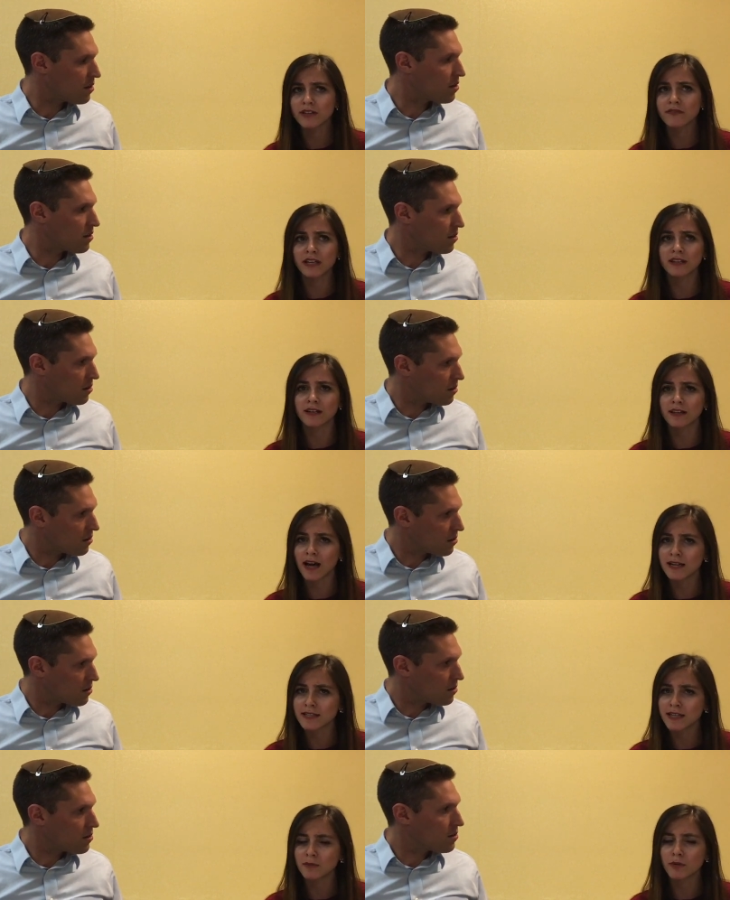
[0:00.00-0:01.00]
Speaker 1: living in the
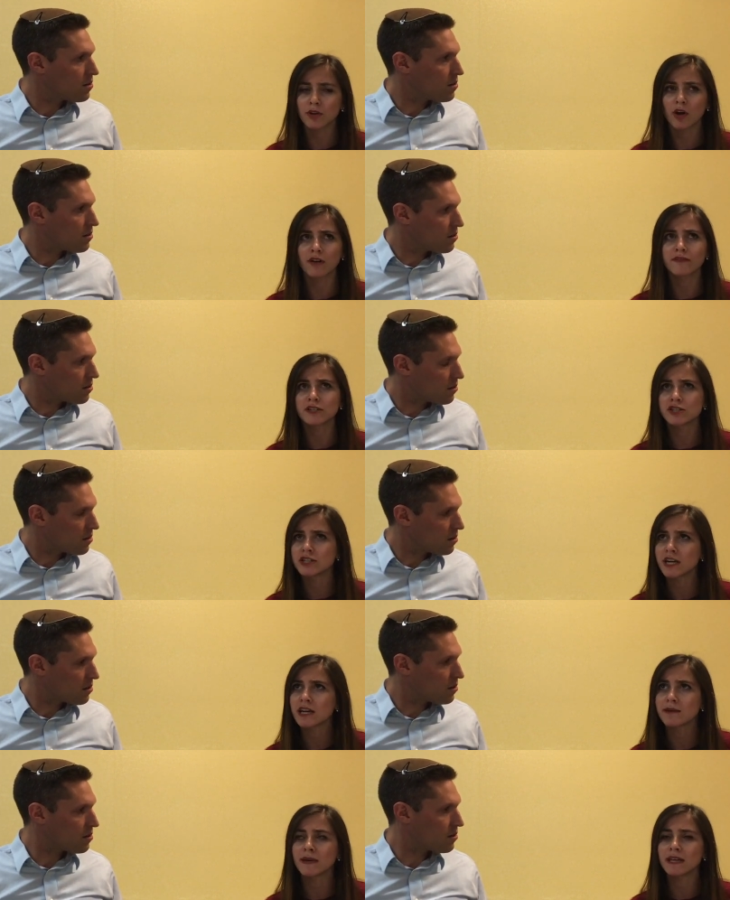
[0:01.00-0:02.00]
closet with all this
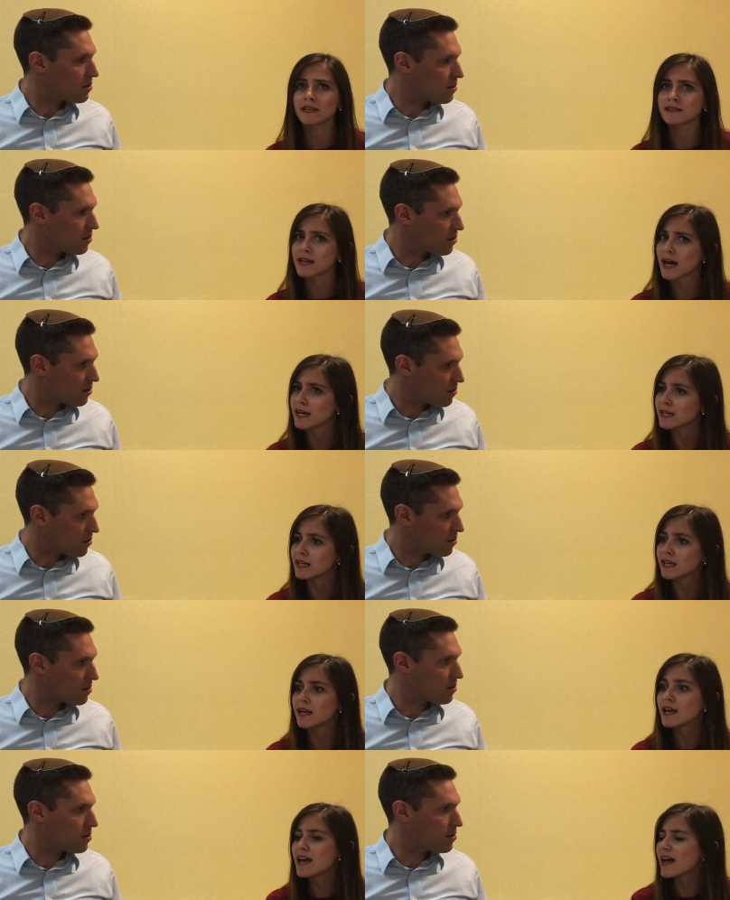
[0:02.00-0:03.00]
shame and
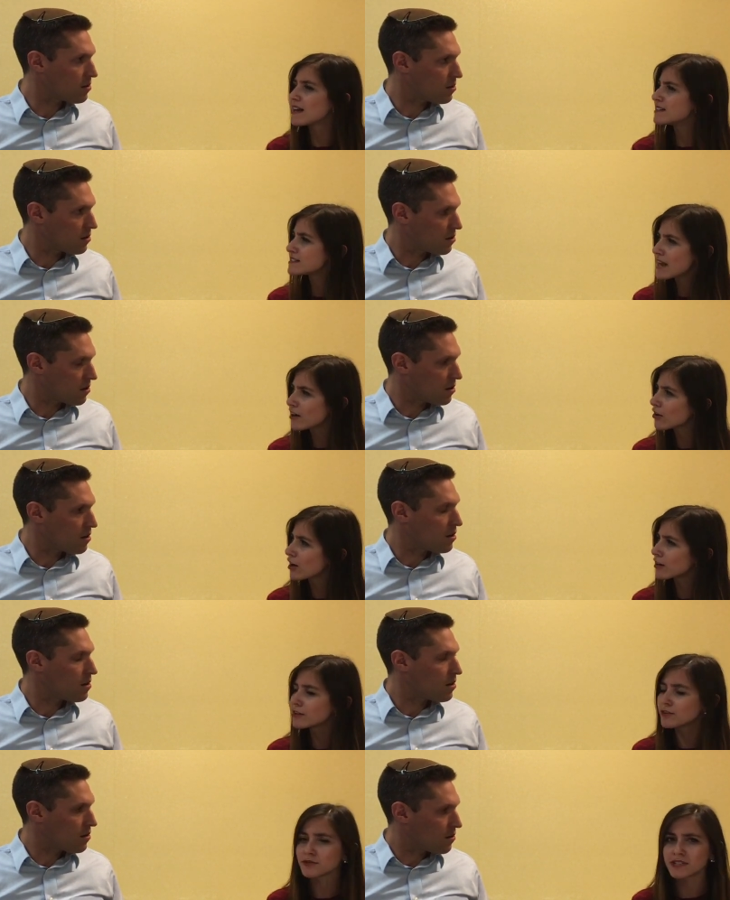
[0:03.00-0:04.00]
anxiety and terror,
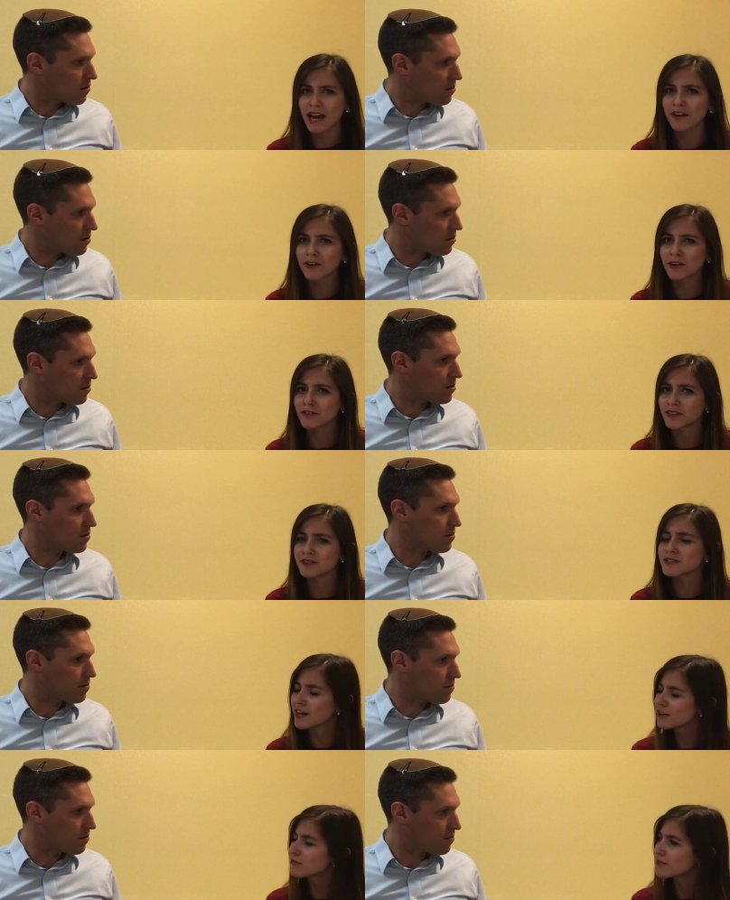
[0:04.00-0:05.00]
you know, terror. They're
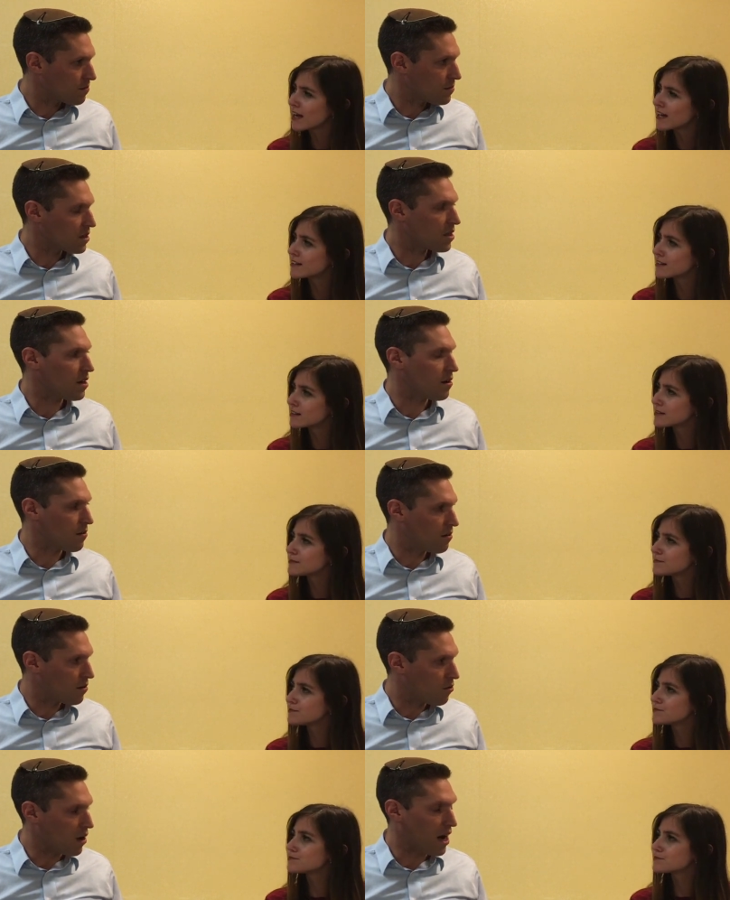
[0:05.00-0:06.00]
terrified. Yeah.
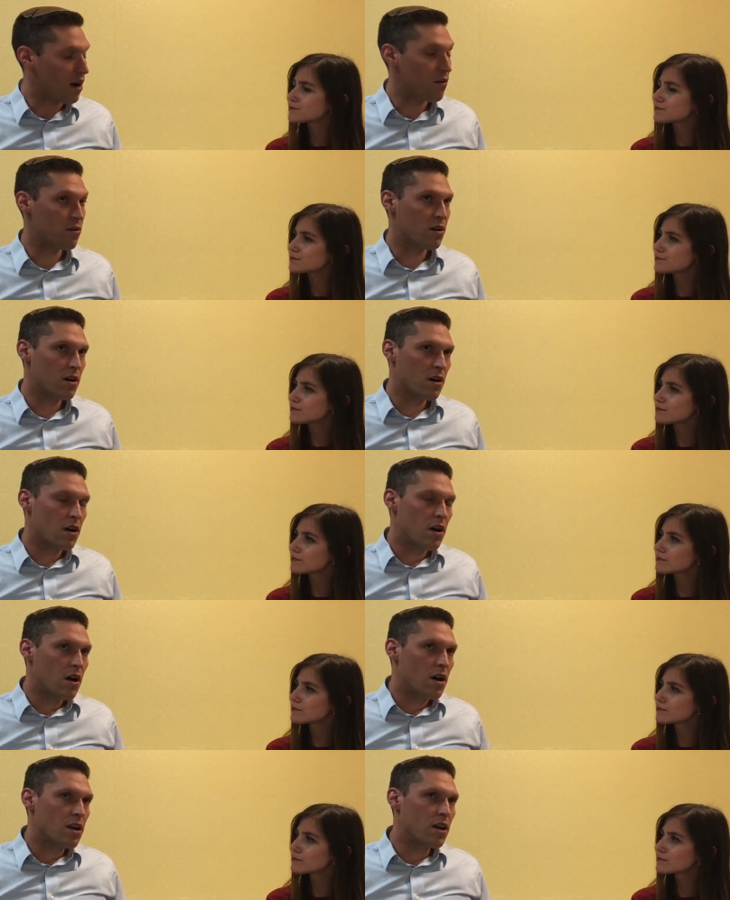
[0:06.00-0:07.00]
Speaker 2: Wow
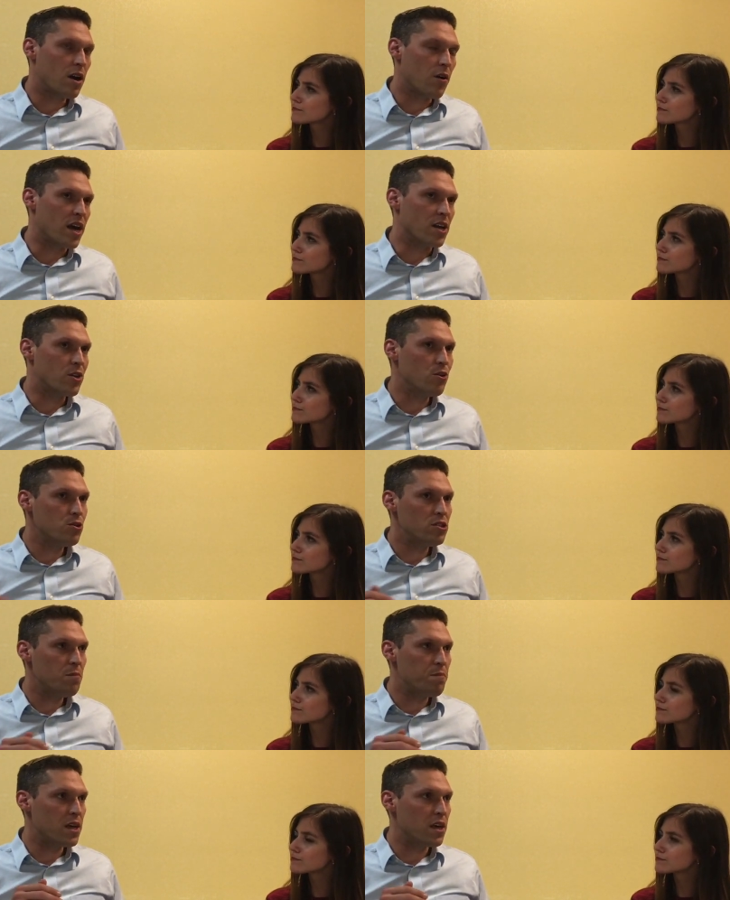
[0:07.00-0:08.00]
you know, it used
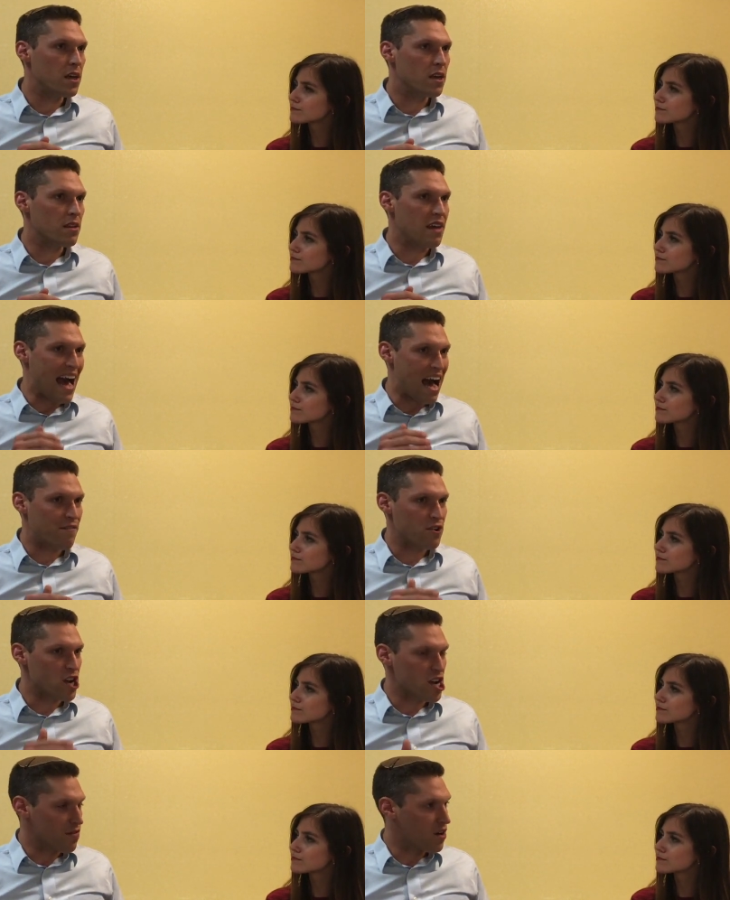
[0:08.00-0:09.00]
to be the
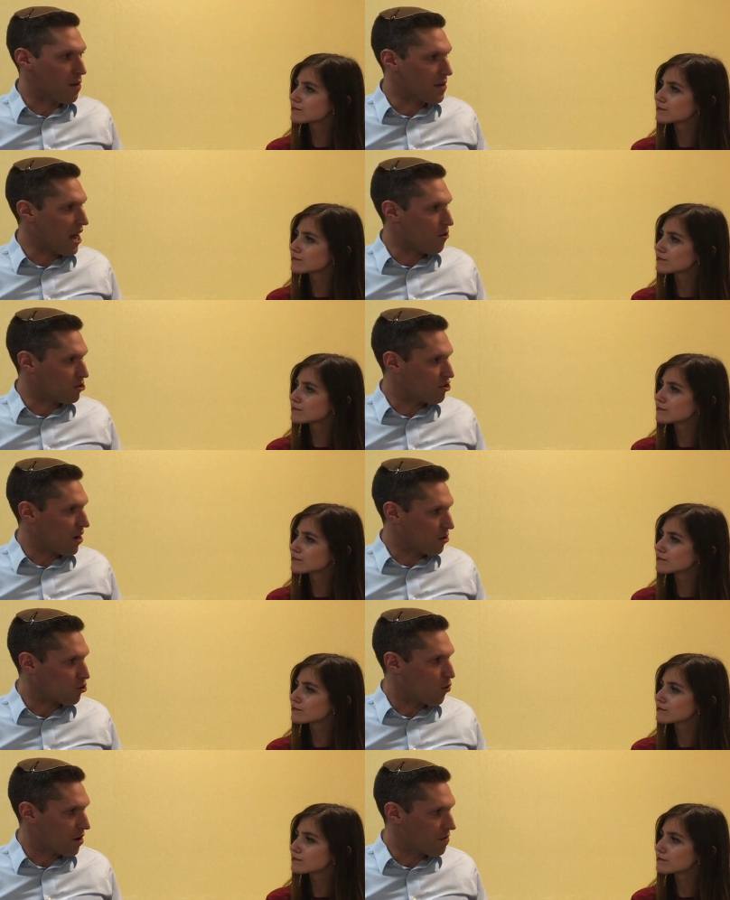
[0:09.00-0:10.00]
average age of coming out was
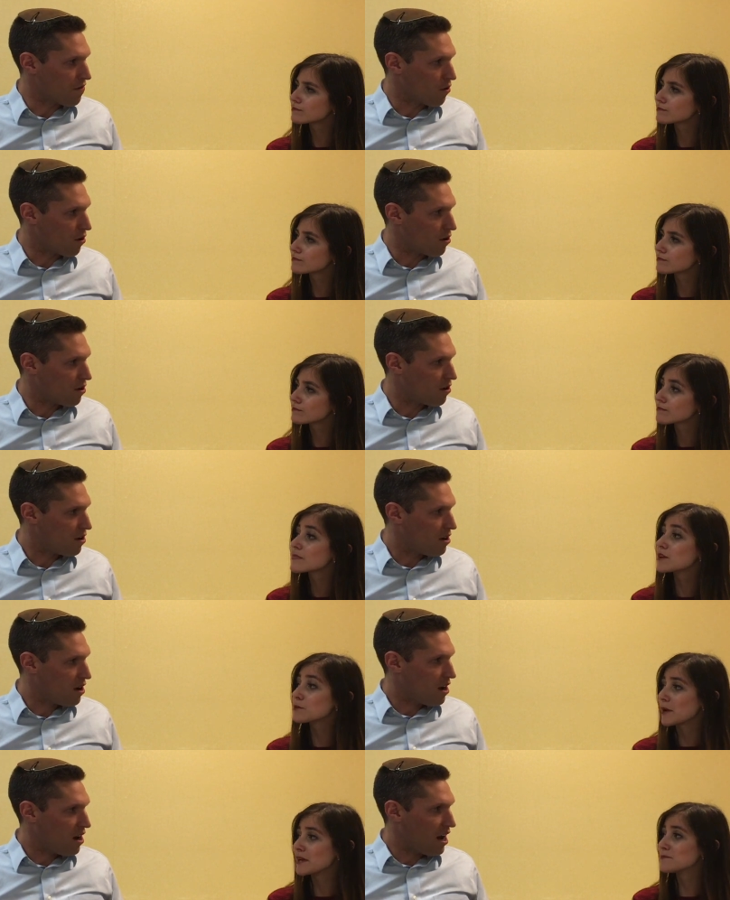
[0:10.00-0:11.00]
around 24.
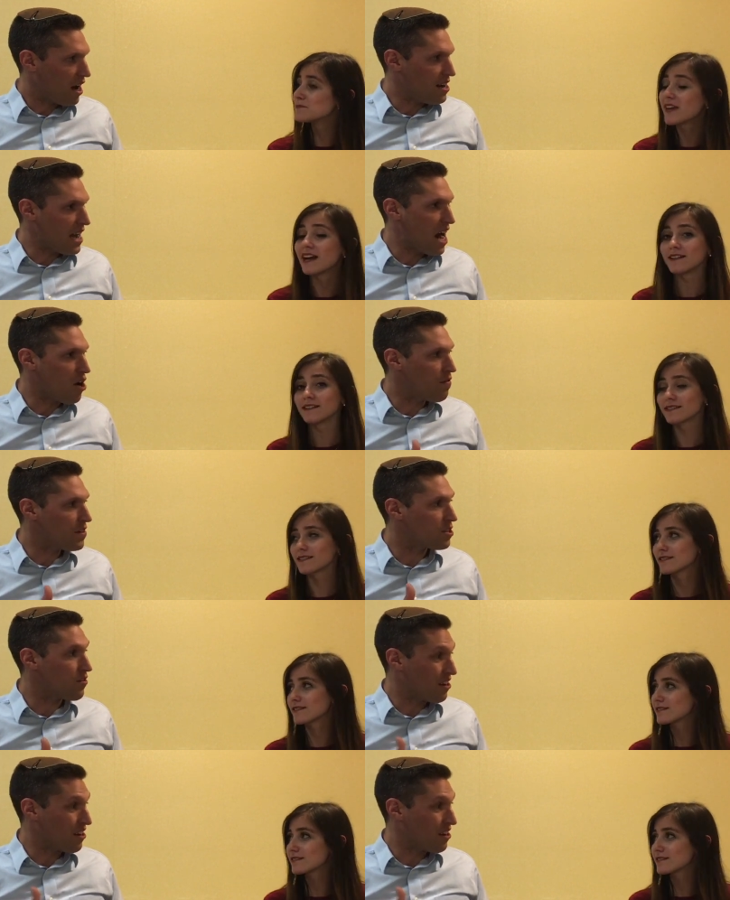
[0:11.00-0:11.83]
Right. And now, if it's